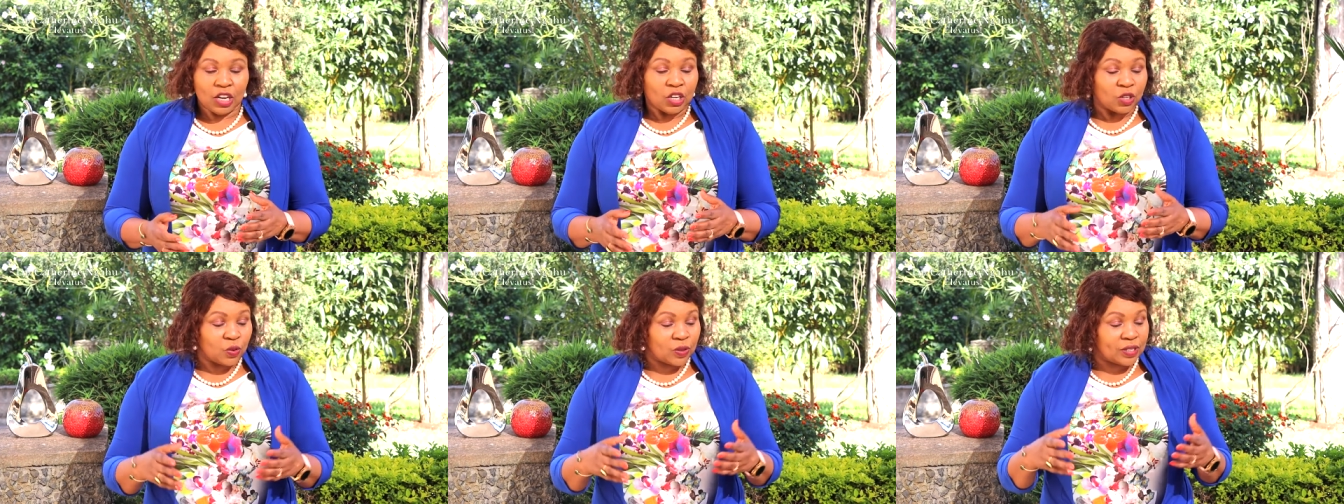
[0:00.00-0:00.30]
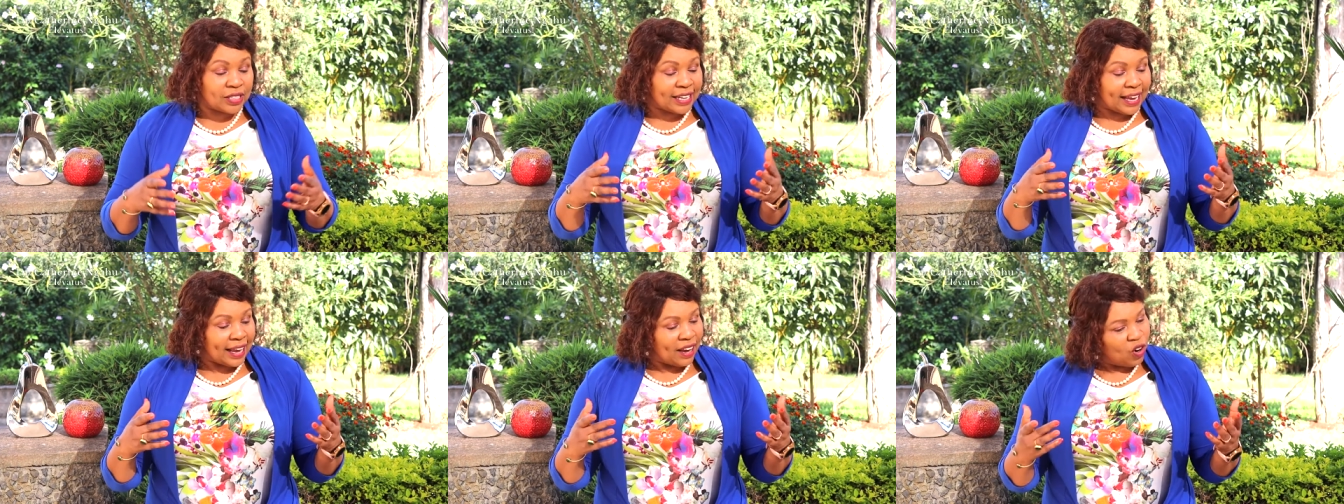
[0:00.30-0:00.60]
to
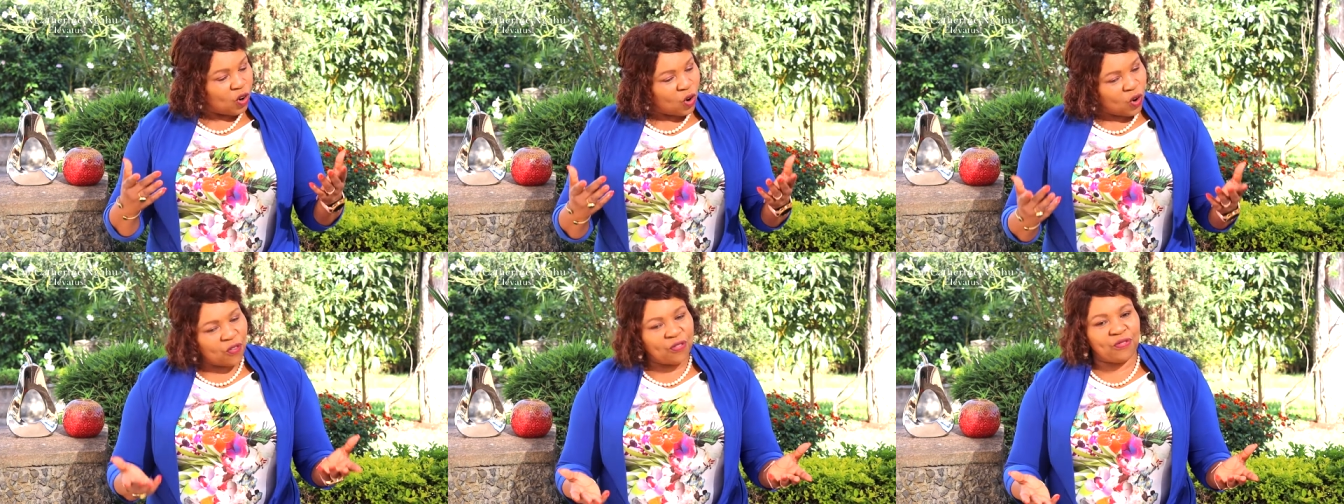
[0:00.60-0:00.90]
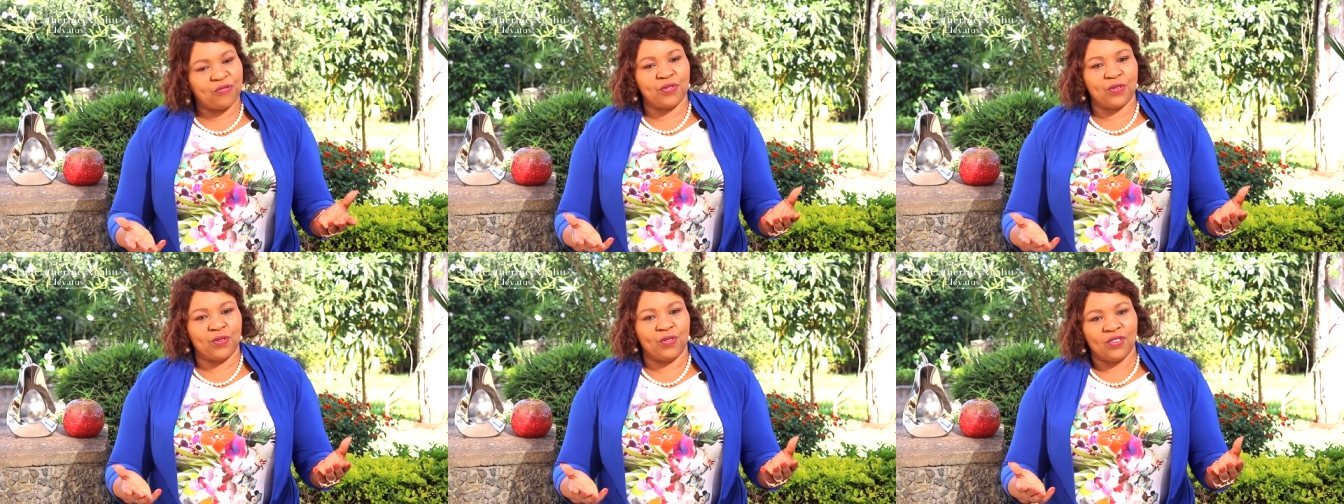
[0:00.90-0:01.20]
stay
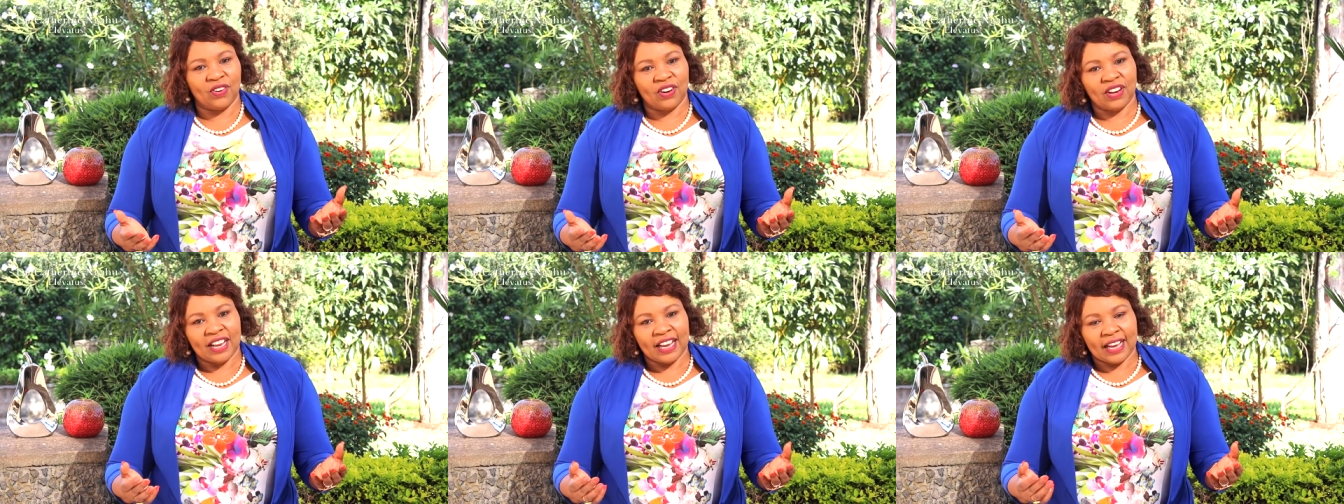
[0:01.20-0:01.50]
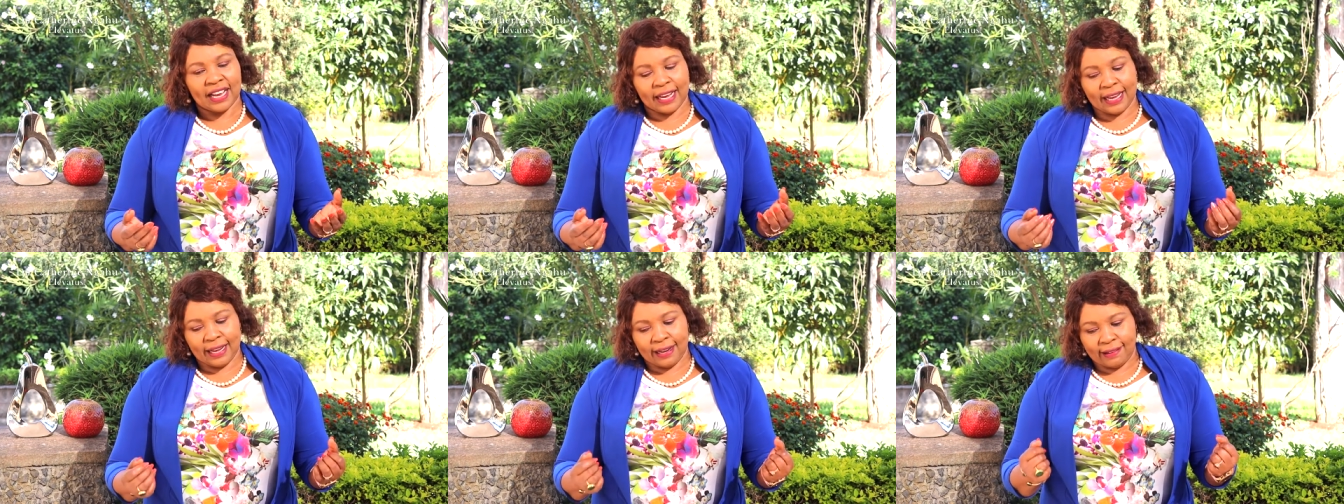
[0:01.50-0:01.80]
hopeful
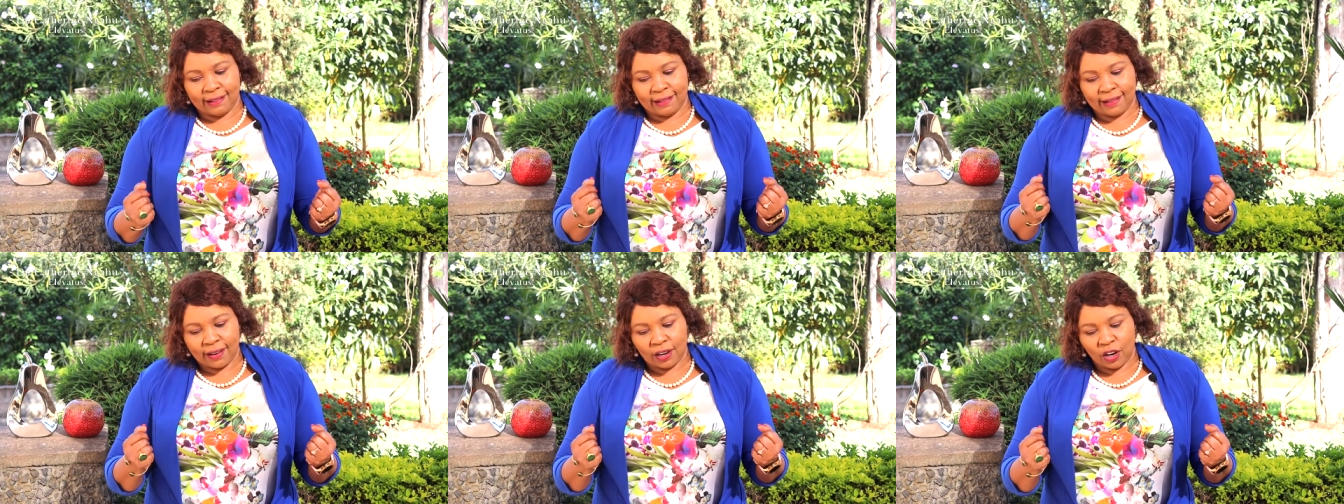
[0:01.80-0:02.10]
and